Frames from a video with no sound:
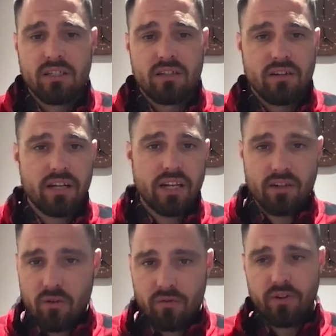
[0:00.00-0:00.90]
Right? I
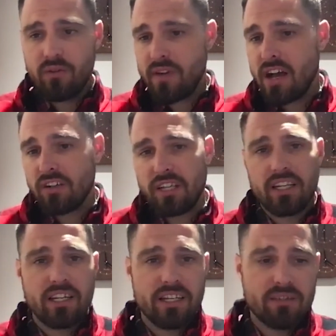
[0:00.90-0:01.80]
don't feel
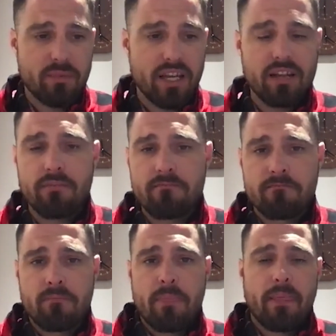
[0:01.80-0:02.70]
validated as a man.
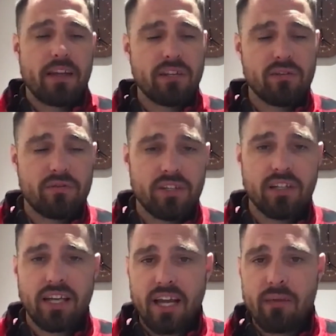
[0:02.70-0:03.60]
I don't feel
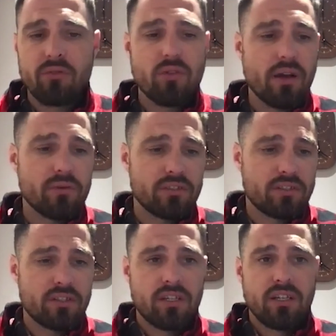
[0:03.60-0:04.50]
like I'm who
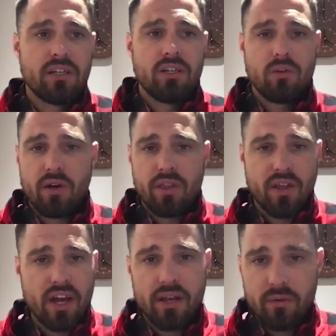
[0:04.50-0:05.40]
I
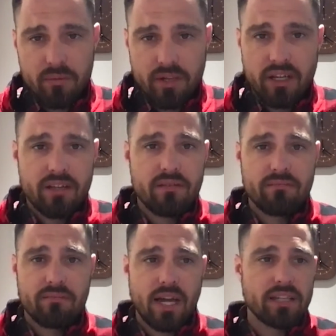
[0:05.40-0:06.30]
thought I would be.
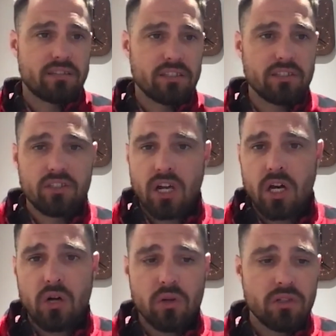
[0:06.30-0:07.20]
I still
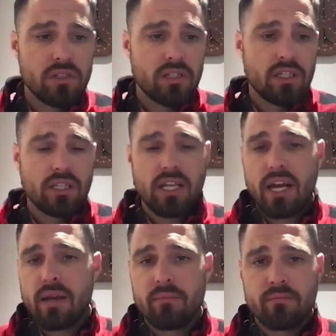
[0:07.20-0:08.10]
know that
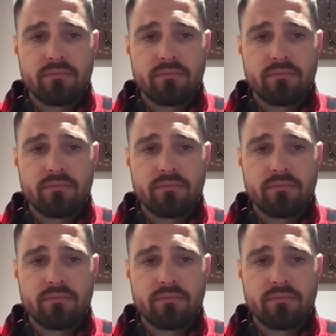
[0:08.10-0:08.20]
I'm